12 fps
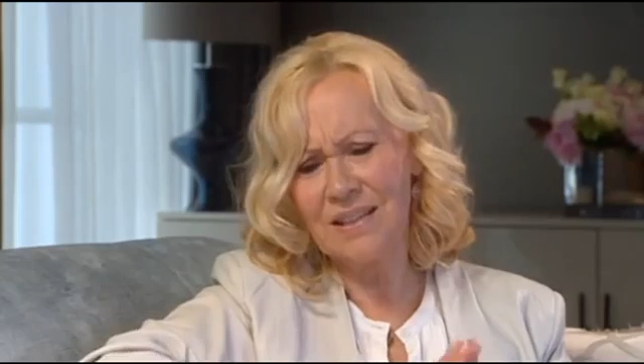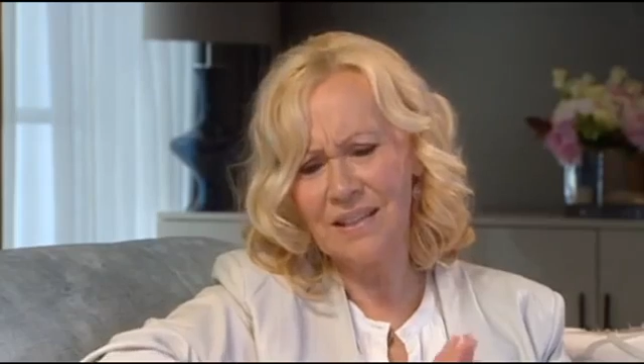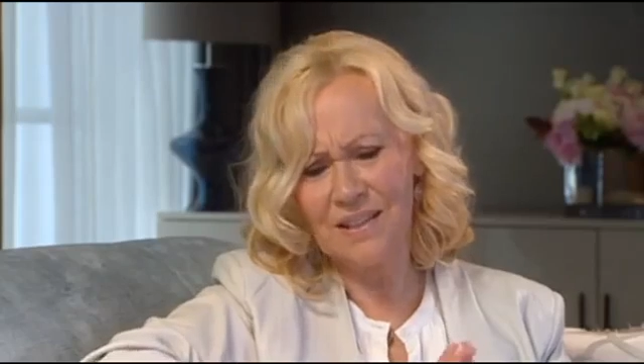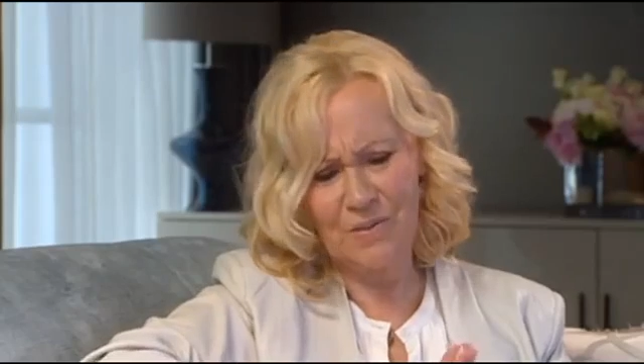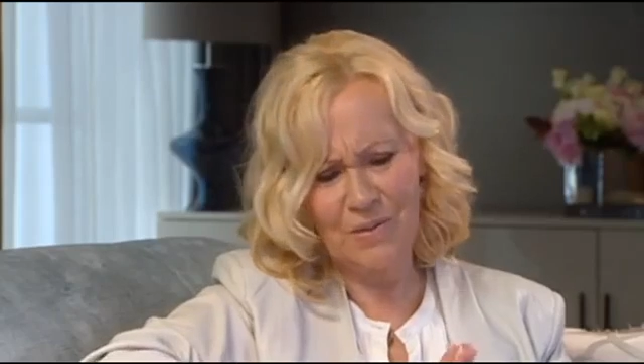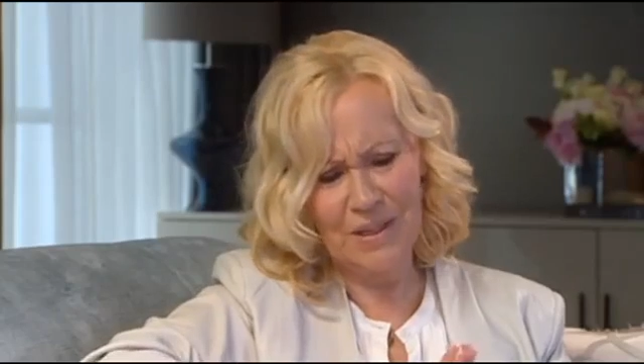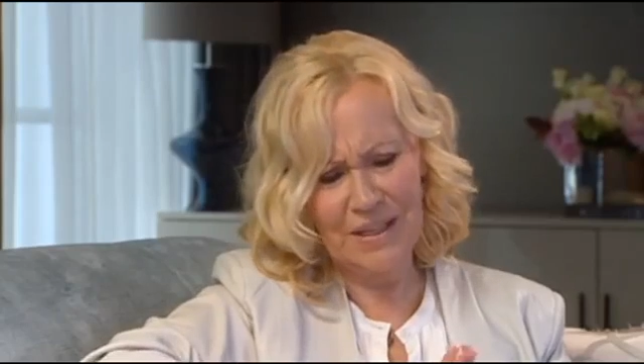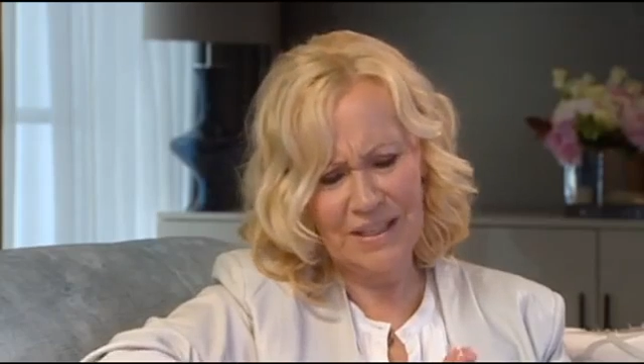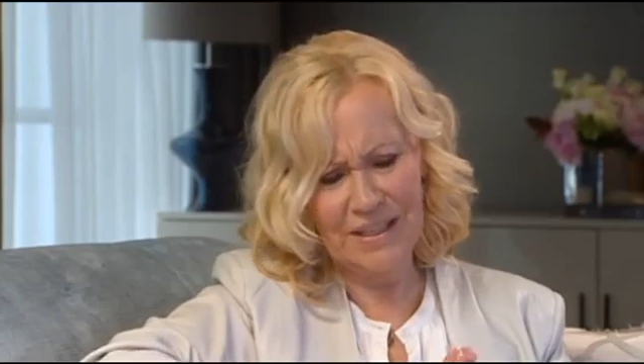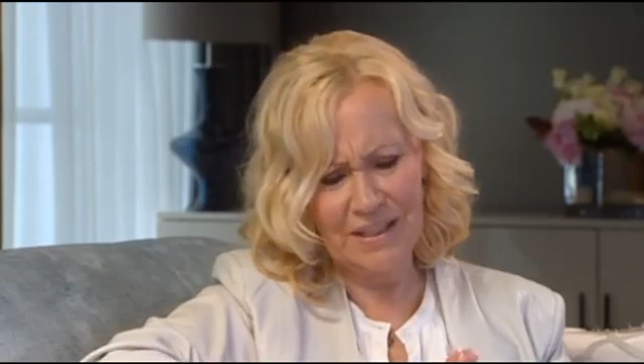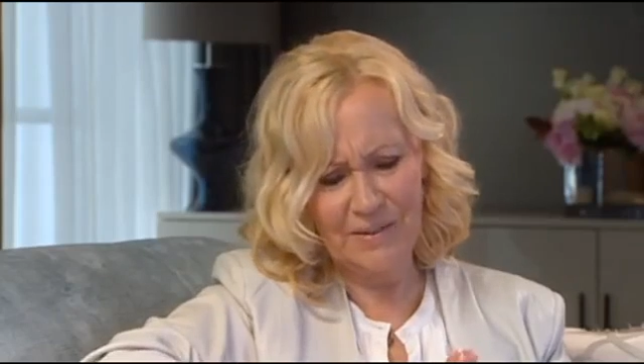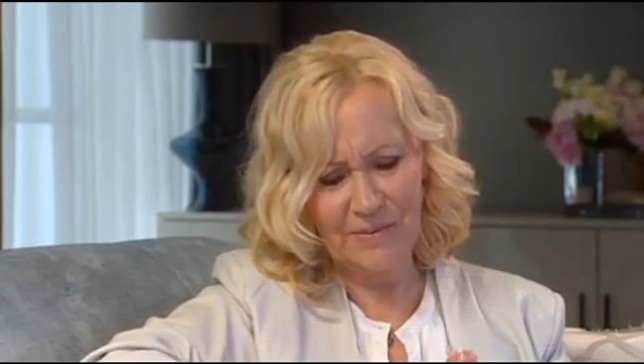in a
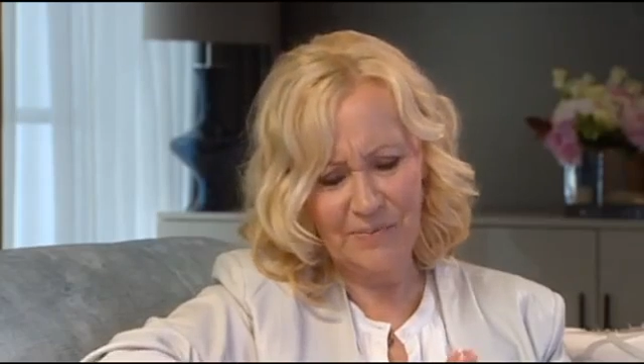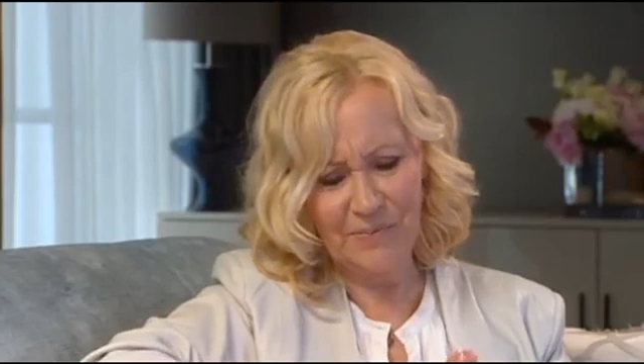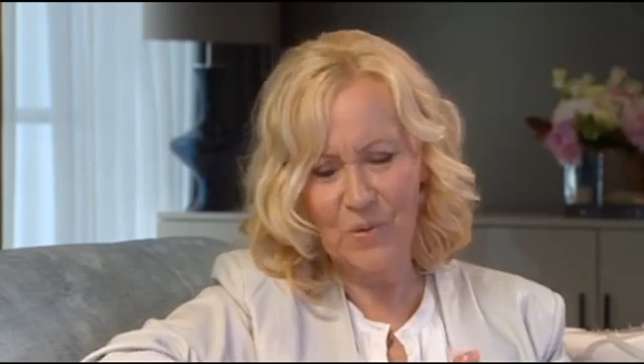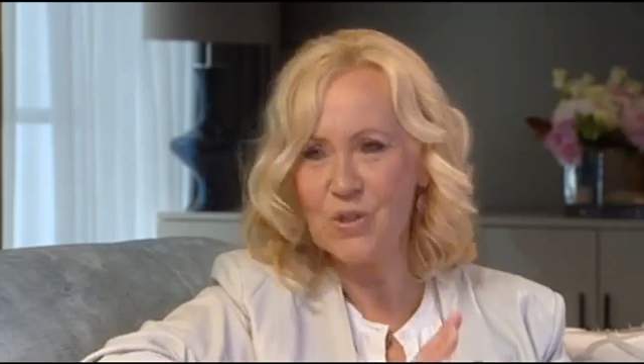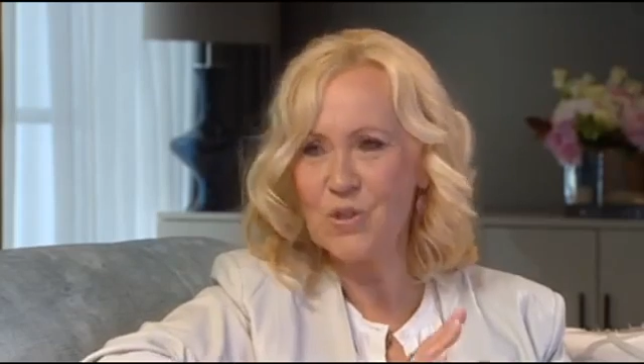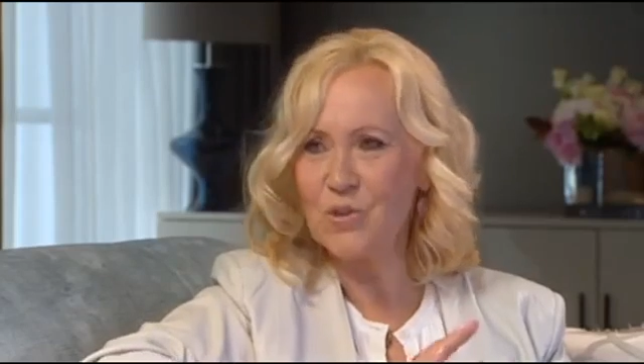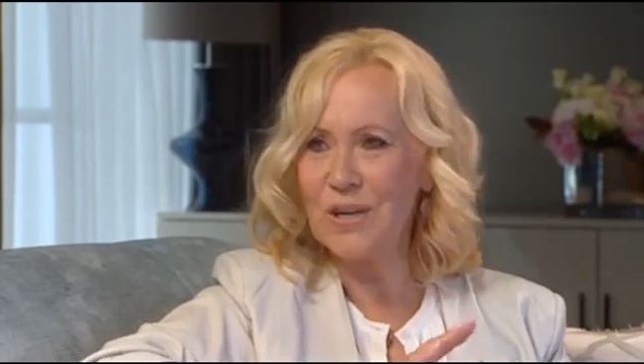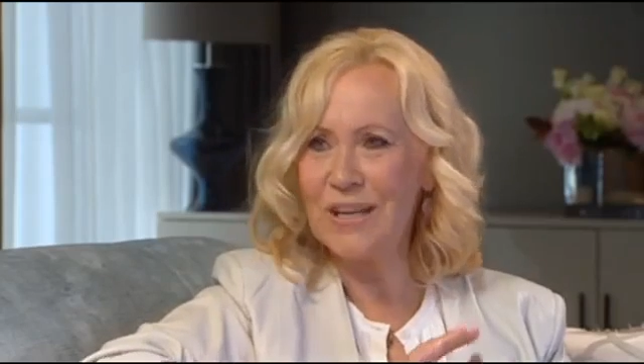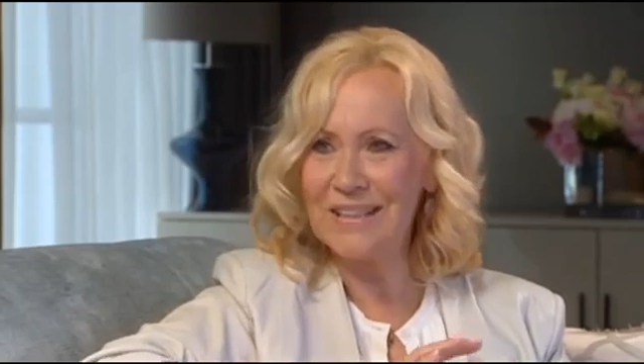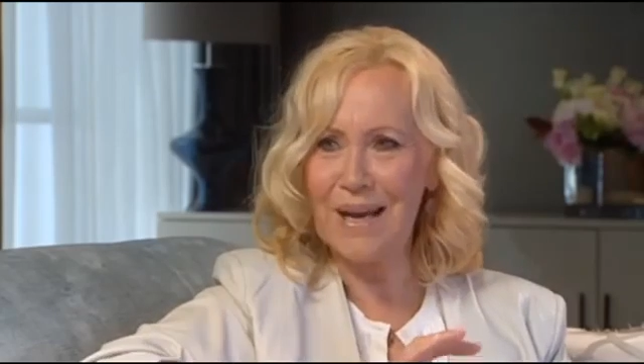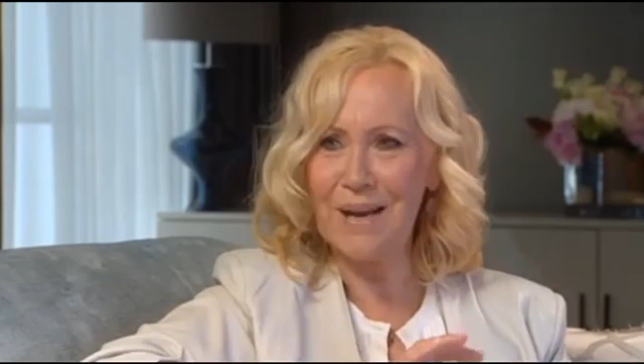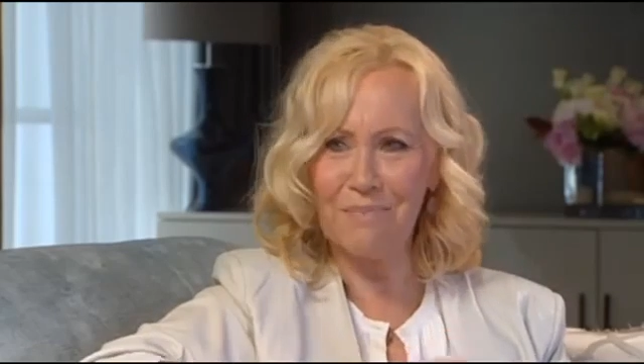way we should
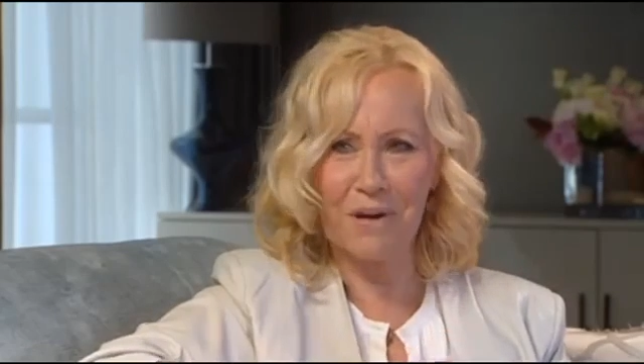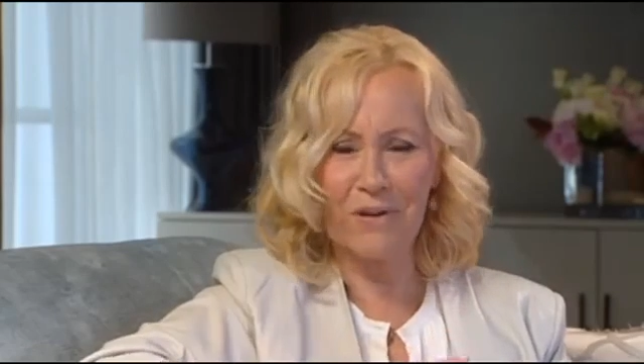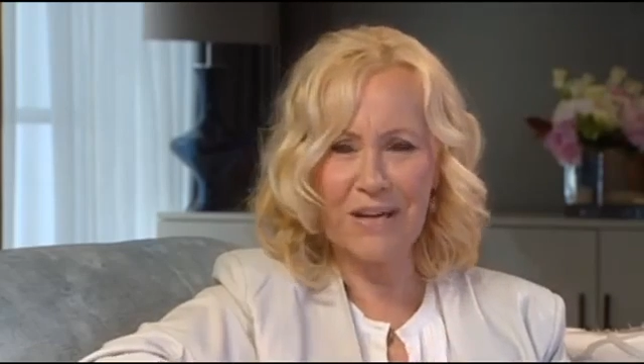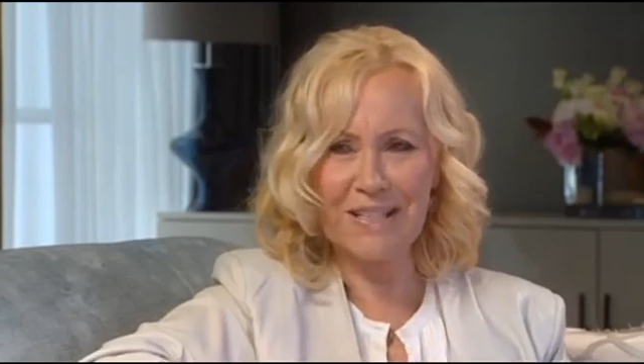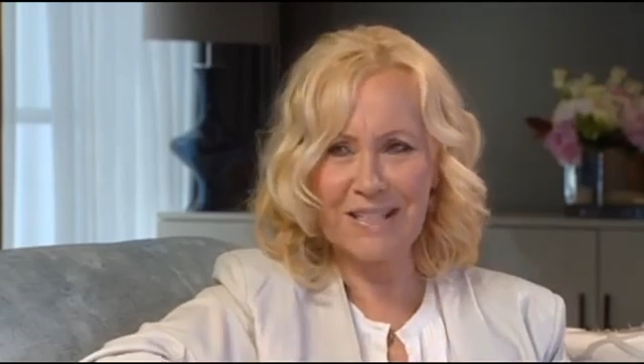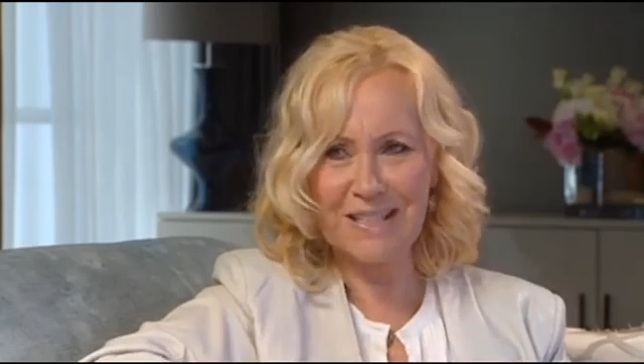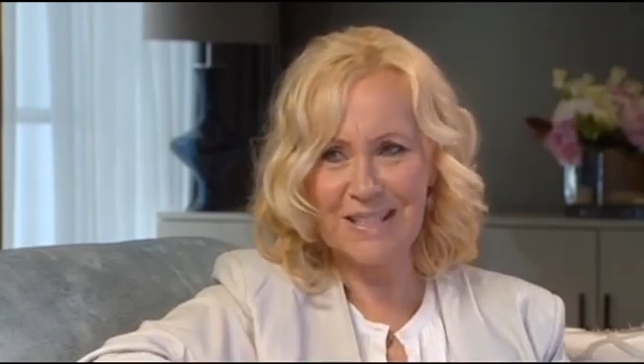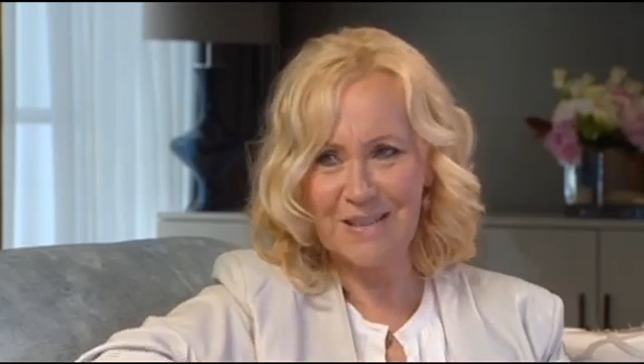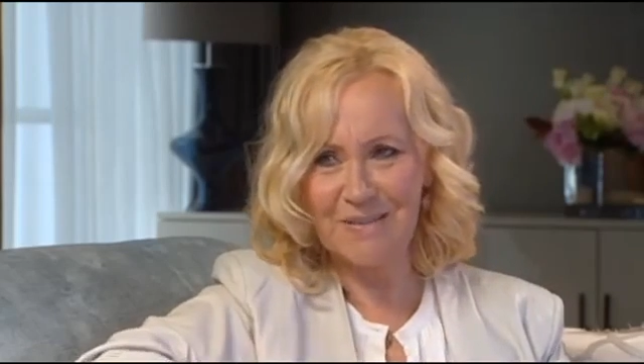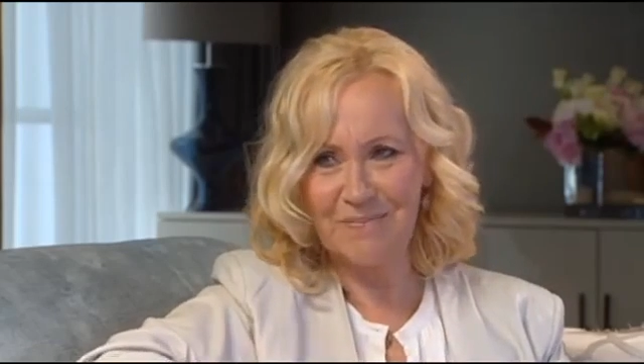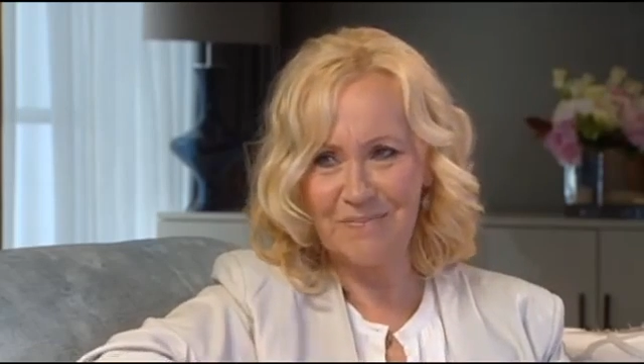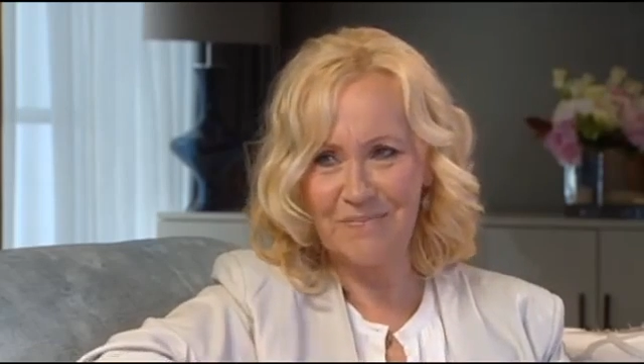let ABBA
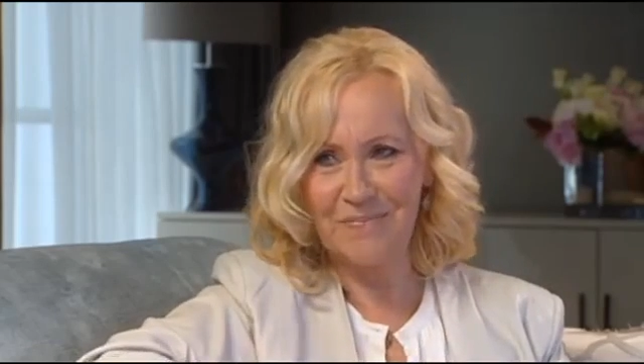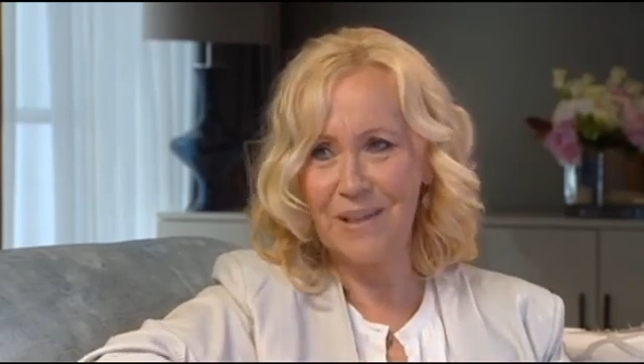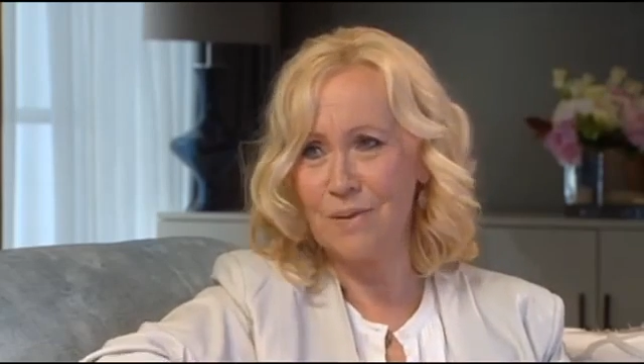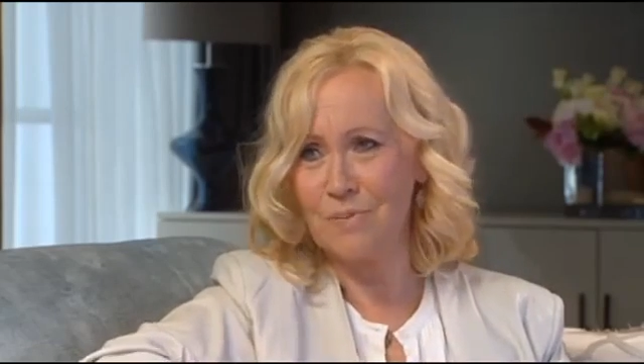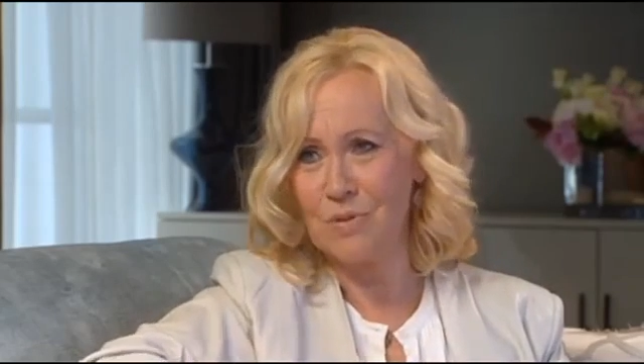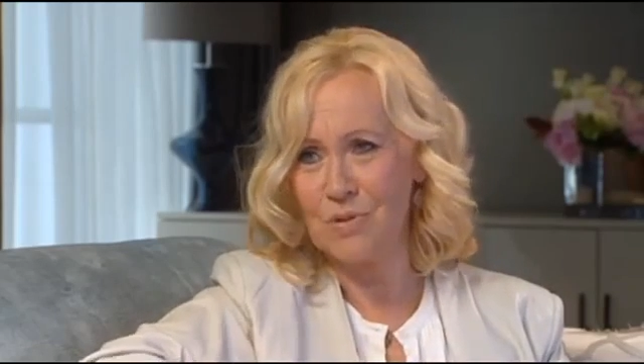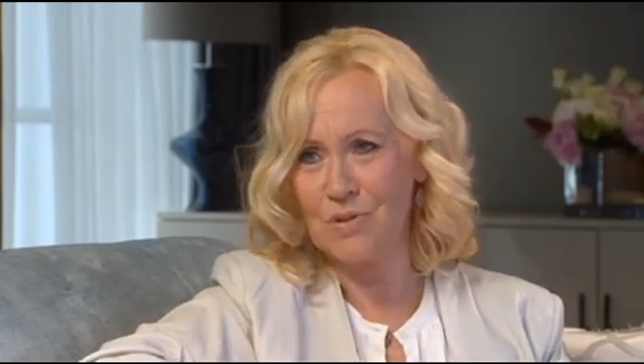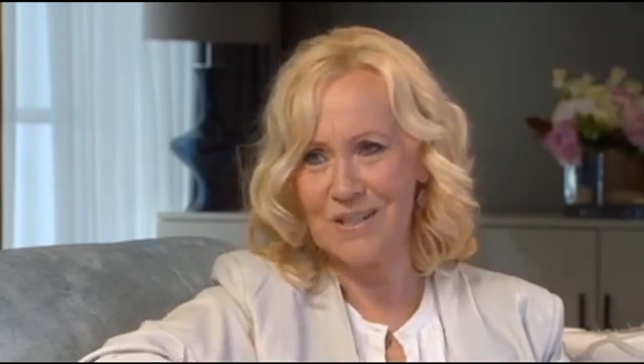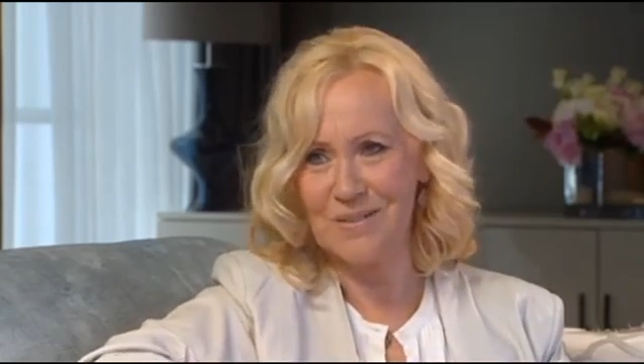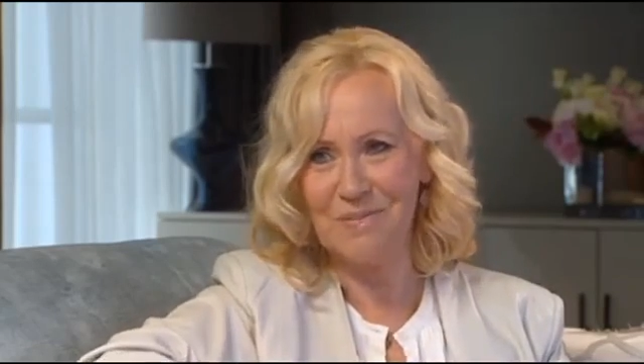rest in the museum.